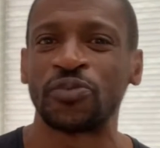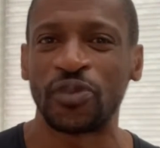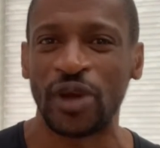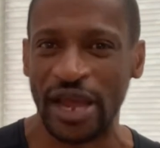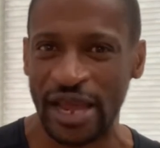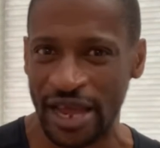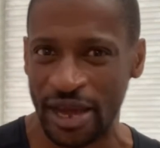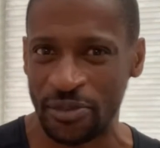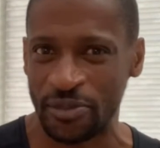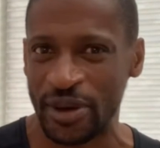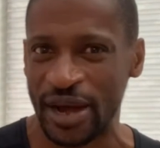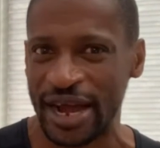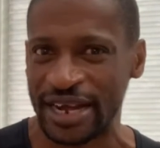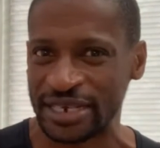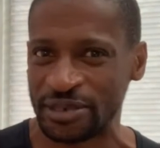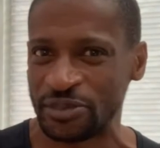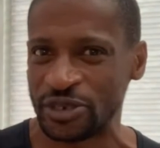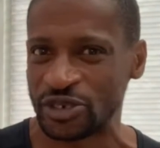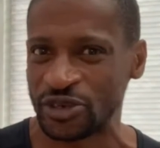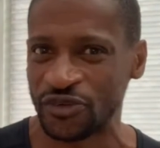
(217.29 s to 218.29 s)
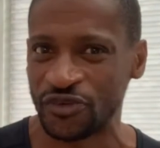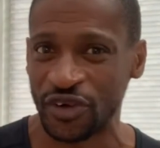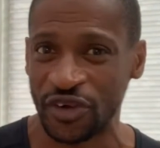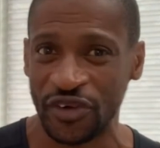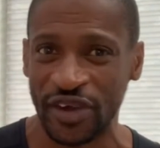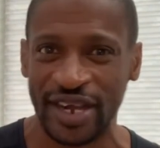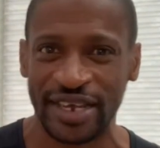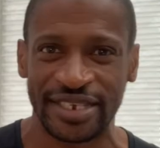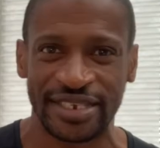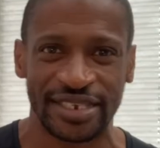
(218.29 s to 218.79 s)
add a bit of
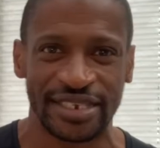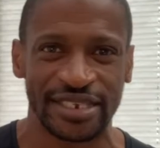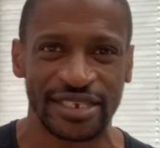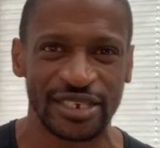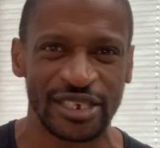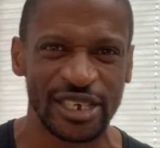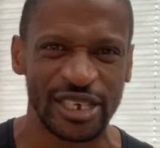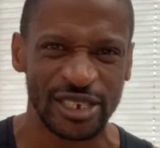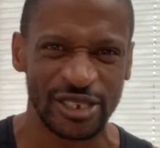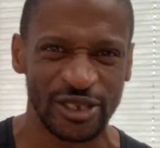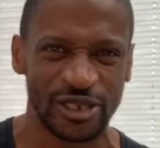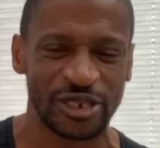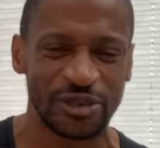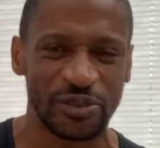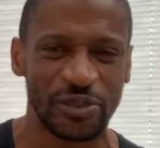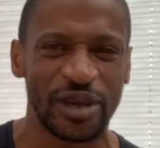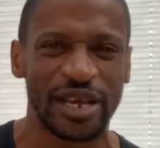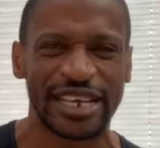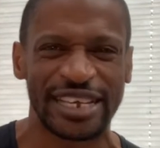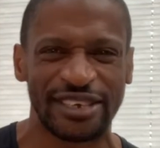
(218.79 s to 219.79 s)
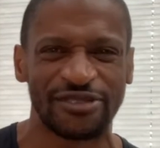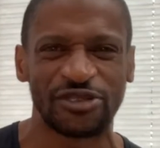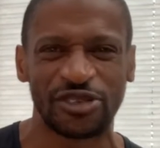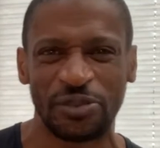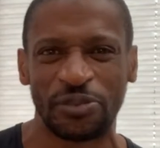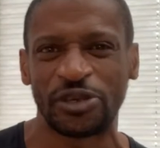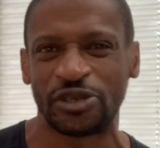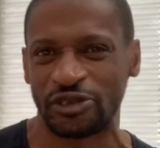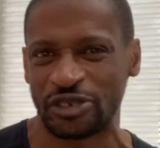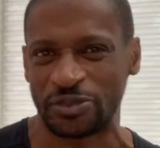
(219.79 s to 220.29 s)
variety, just gives you a
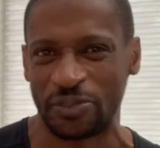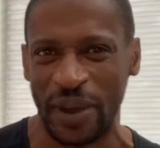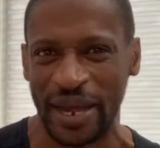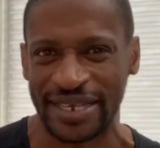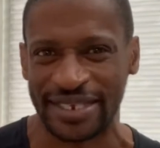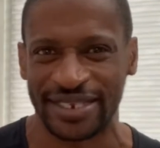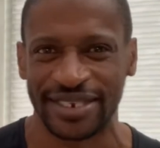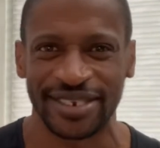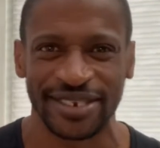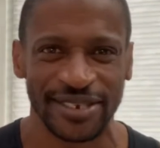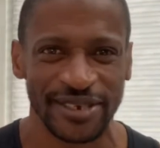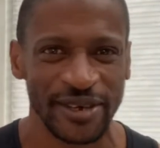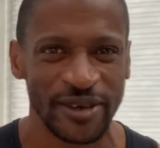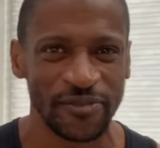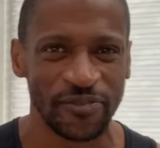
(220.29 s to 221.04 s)
bit of spice.